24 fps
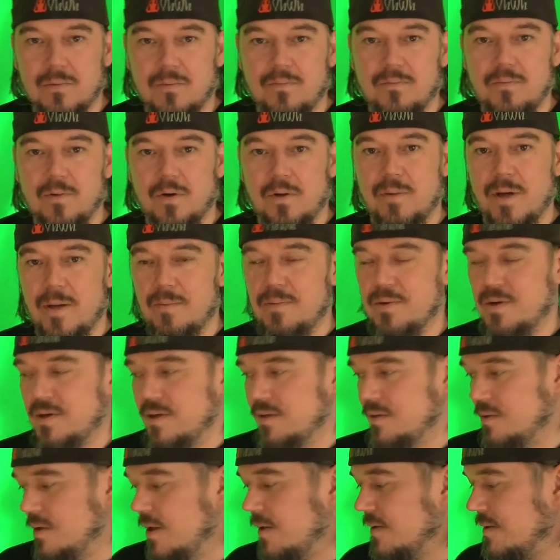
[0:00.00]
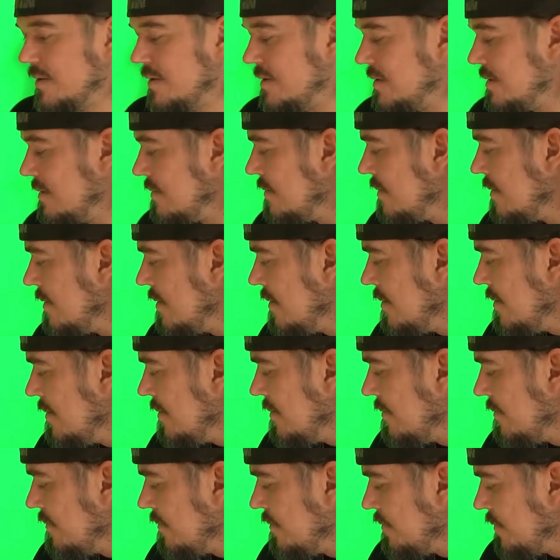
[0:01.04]
for the paper. It's not,
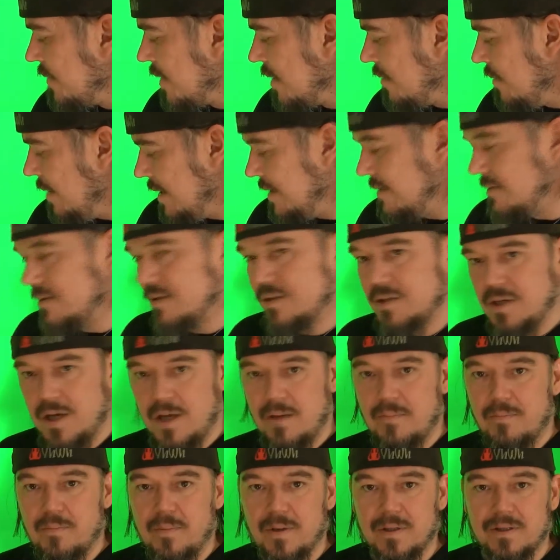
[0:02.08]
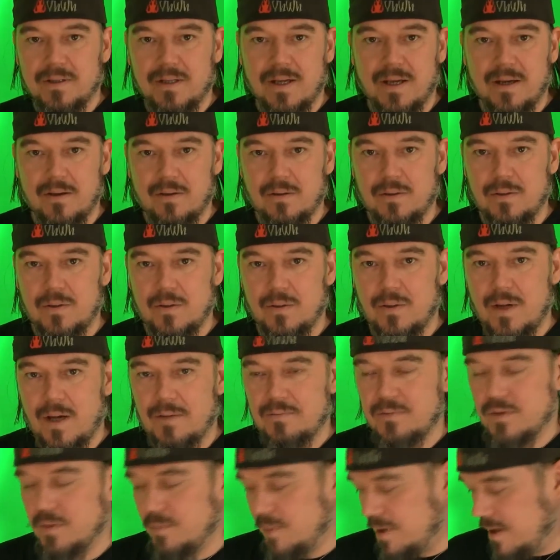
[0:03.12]
well, it's cheap, but you
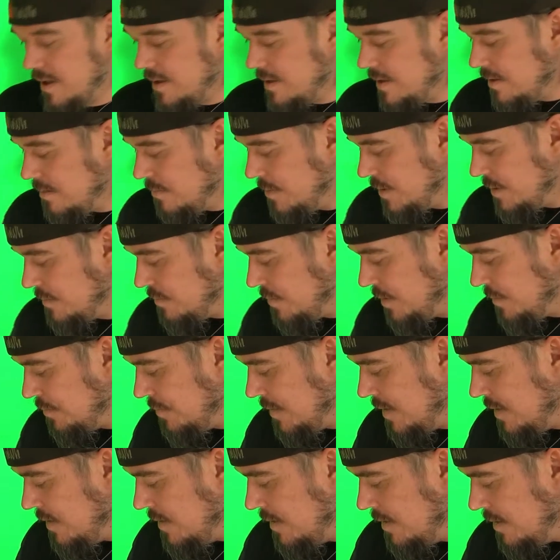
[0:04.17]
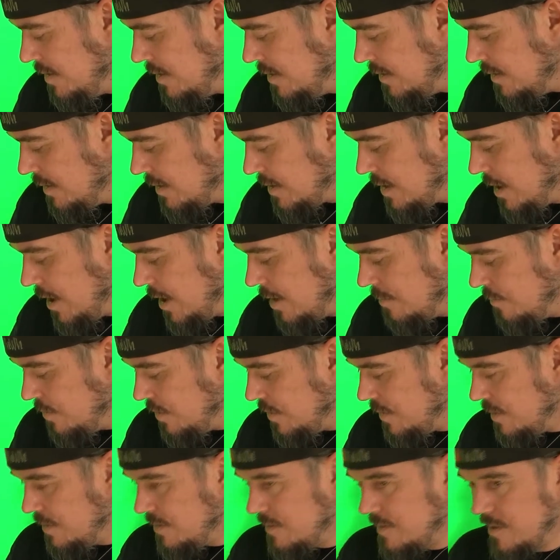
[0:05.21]
have to pay a little bit. But the
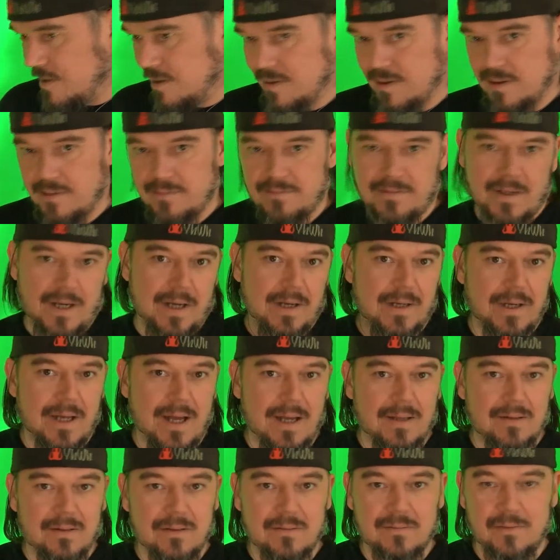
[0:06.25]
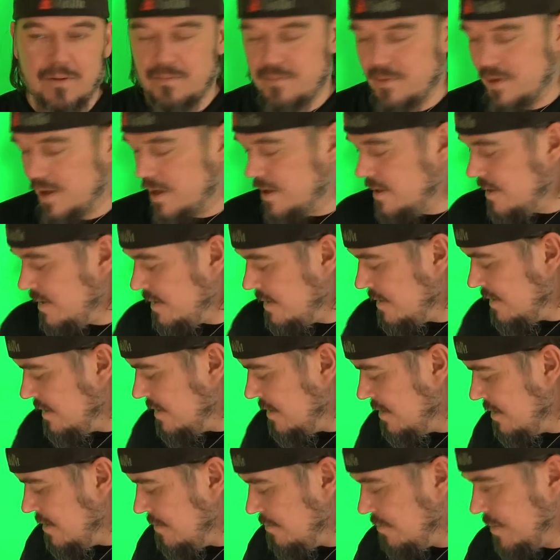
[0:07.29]
cardboard, you can find that for free.
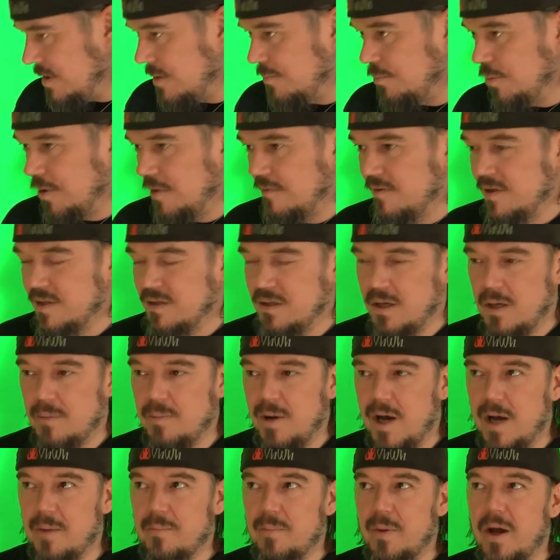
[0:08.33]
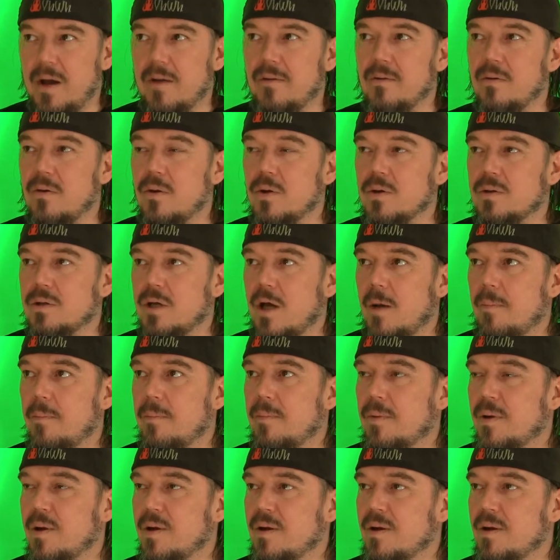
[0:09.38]
But the PVC pipe, I looked up,